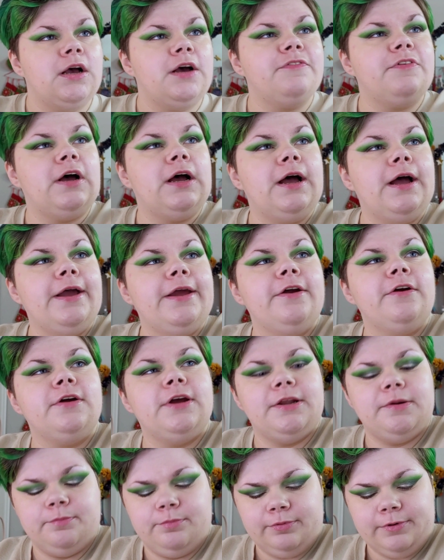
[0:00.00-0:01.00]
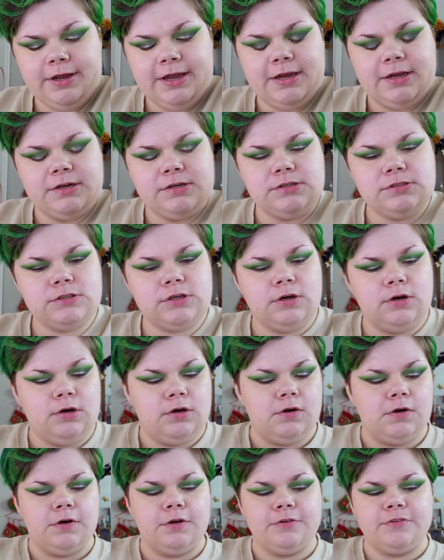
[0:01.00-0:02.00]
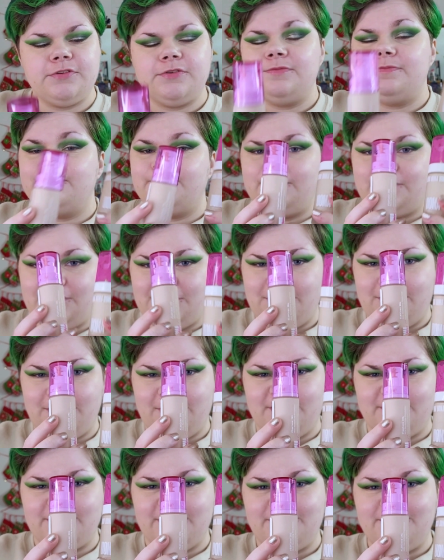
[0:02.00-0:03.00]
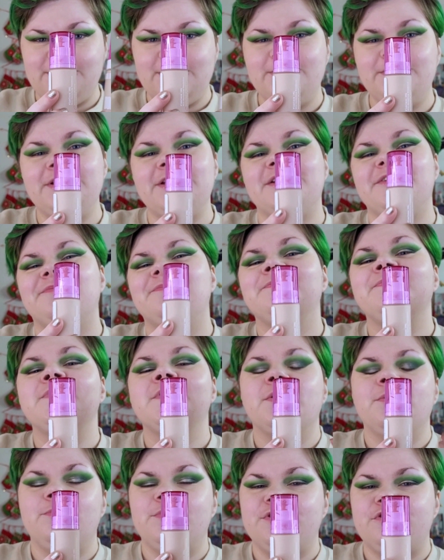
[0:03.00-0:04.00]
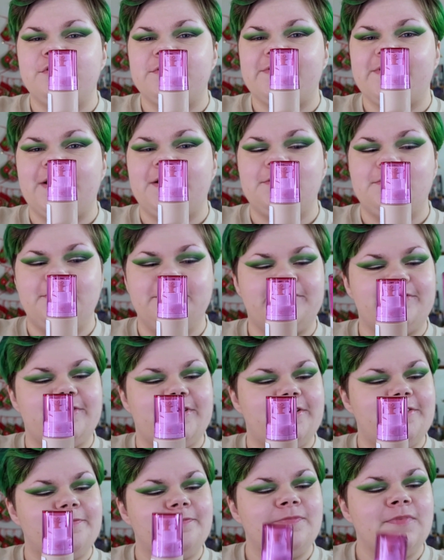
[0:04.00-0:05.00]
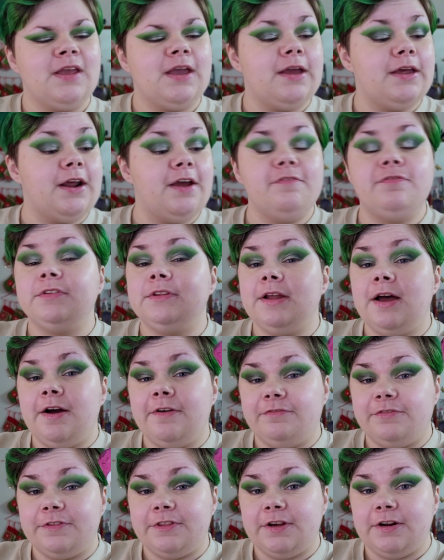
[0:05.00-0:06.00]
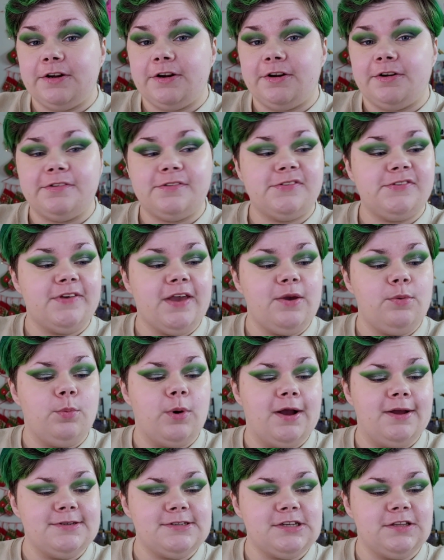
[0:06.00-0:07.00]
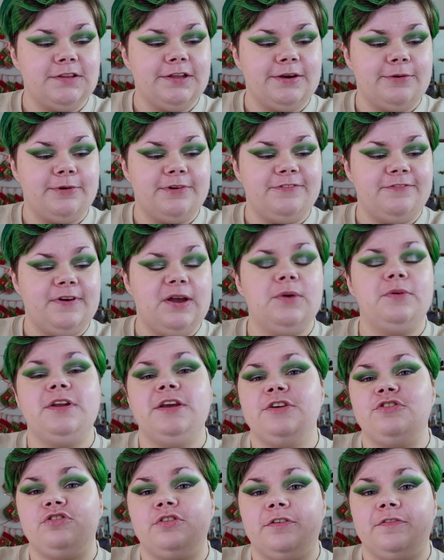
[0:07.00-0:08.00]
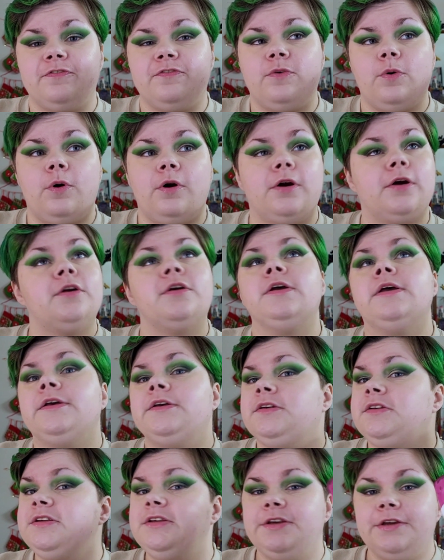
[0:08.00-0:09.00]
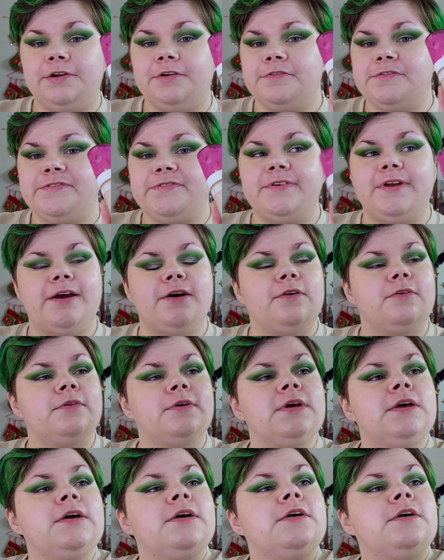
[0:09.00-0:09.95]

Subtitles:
of a higher-end brand called Uoma Beauty, which is at Ulta. And I've loved their Say What liquid foundation for years now.